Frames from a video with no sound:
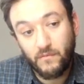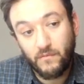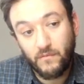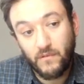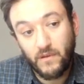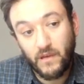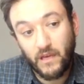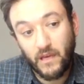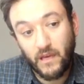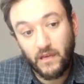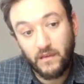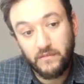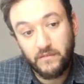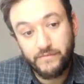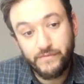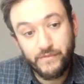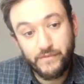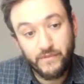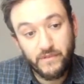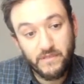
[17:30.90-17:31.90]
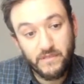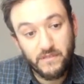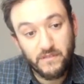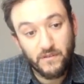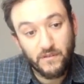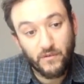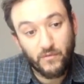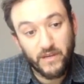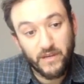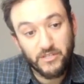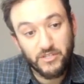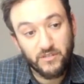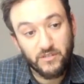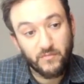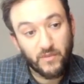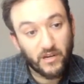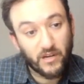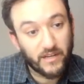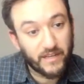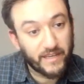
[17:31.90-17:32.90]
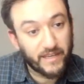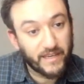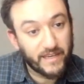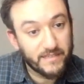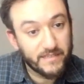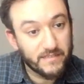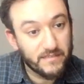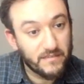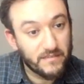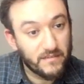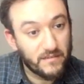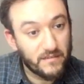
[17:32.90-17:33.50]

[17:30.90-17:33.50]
Okay, so this is a question mark, I guess.